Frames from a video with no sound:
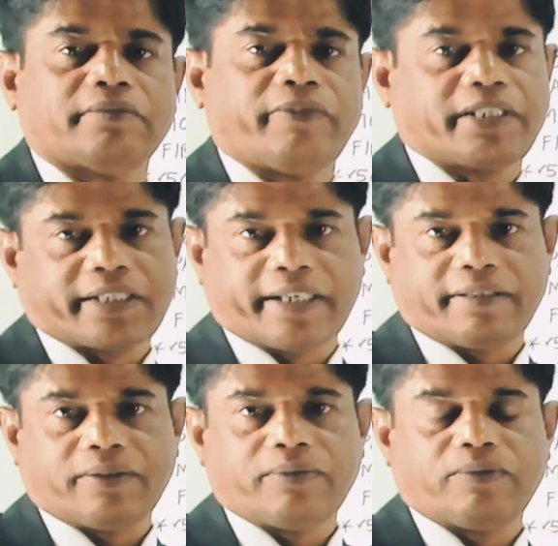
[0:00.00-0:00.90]
withstand.
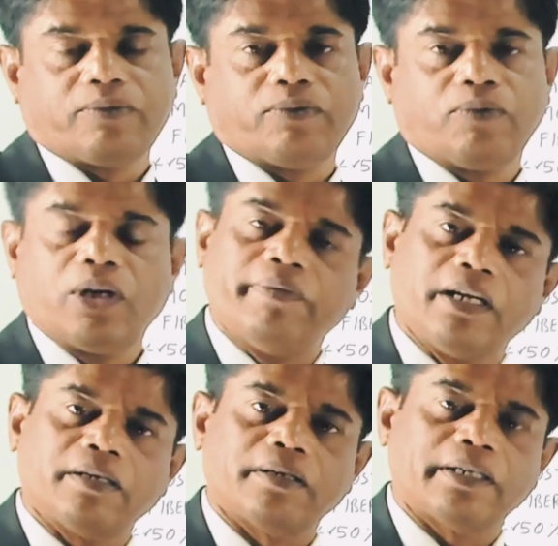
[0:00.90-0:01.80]
Wool
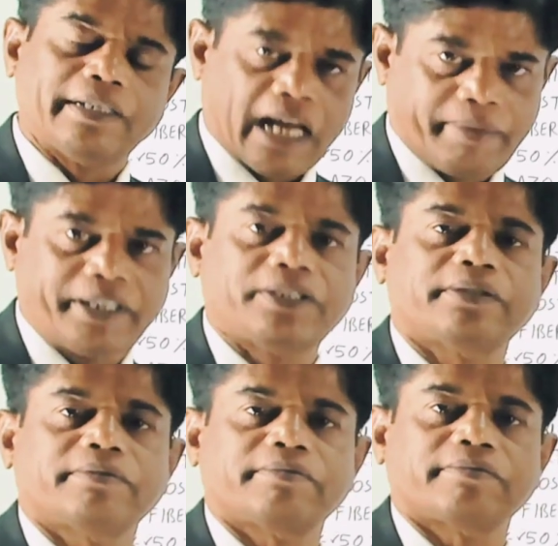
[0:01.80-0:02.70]
will damage.
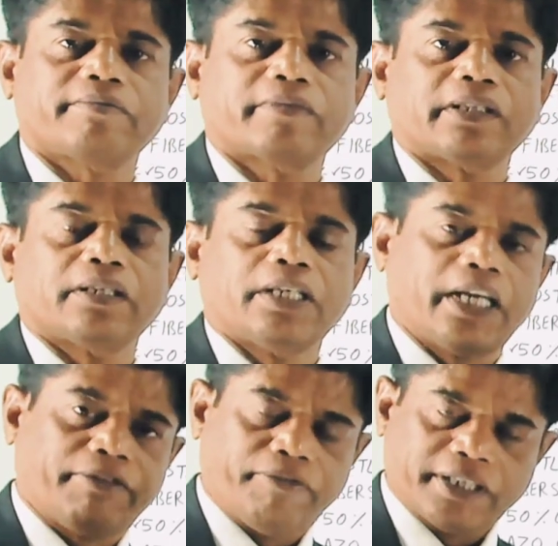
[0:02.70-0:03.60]

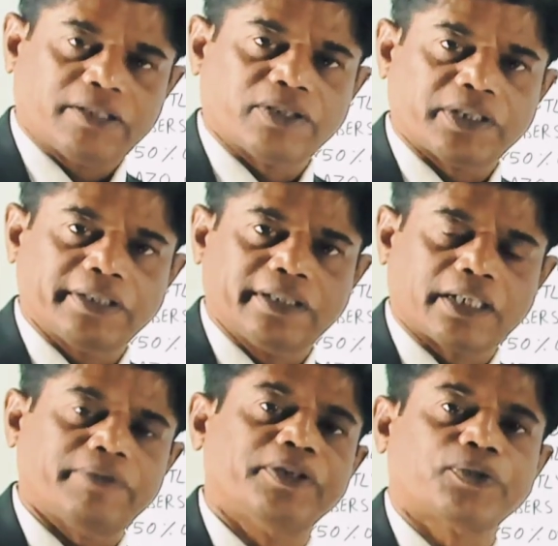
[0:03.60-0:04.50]
If viscose is
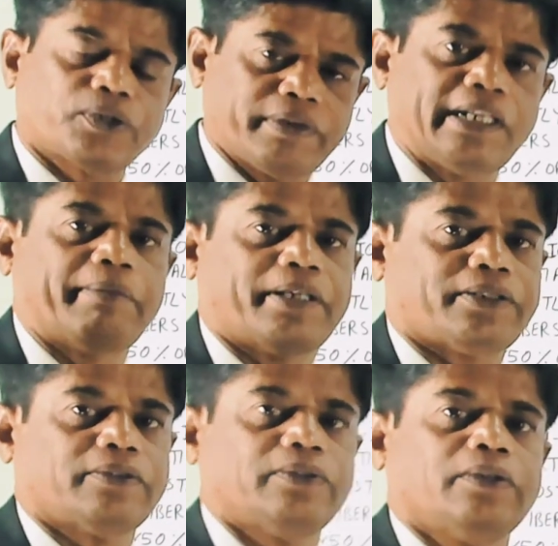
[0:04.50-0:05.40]
there, viscose will damage.
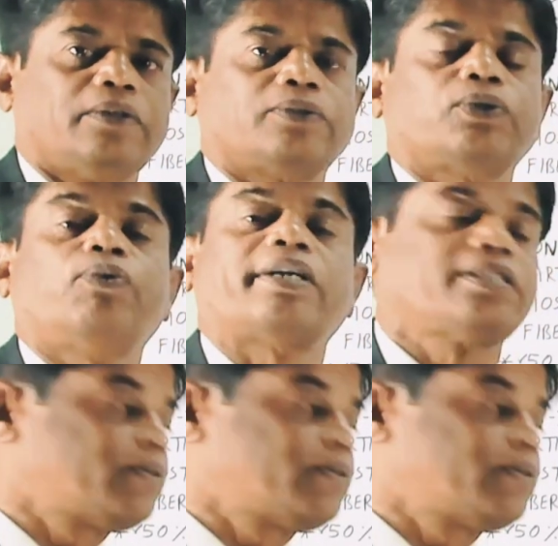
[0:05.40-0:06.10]
So what is